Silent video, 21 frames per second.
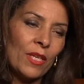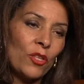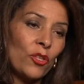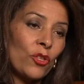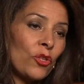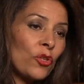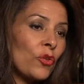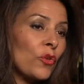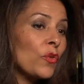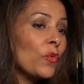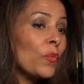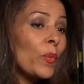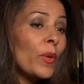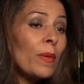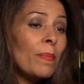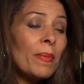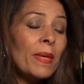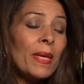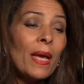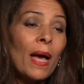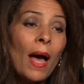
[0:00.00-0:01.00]
Should
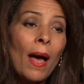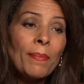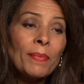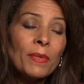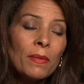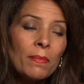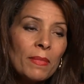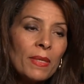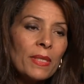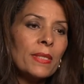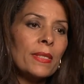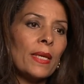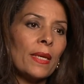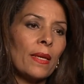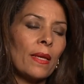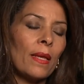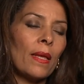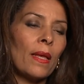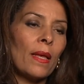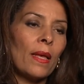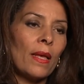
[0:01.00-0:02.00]
we be
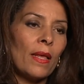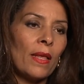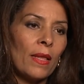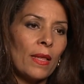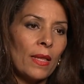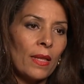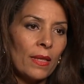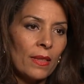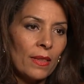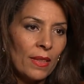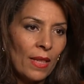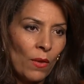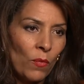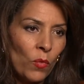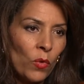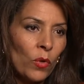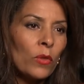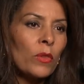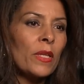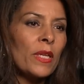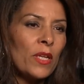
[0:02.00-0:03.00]
optimistic that
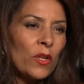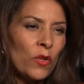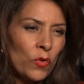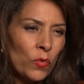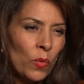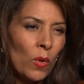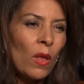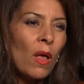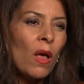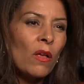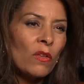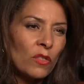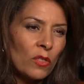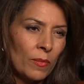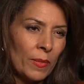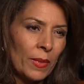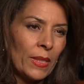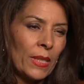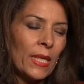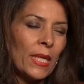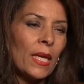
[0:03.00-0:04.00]
world leaders will
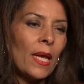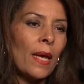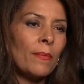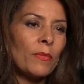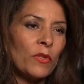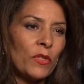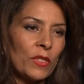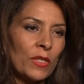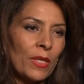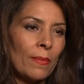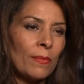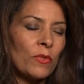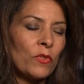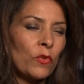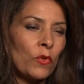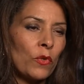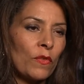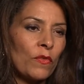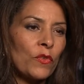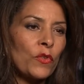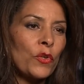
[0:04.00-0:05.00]
ultimately come to some
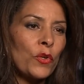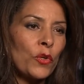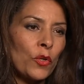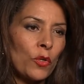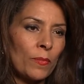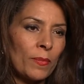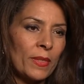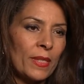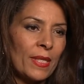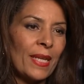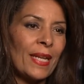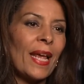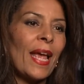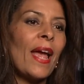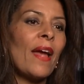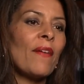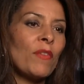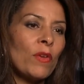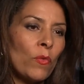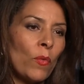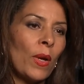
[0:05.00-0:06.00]
sort of terms that
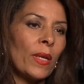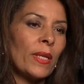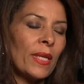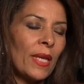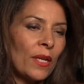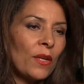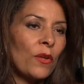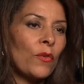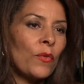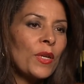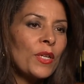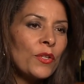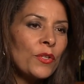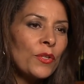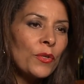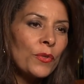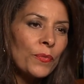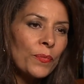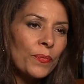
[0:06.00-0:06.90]
everyone can agree to.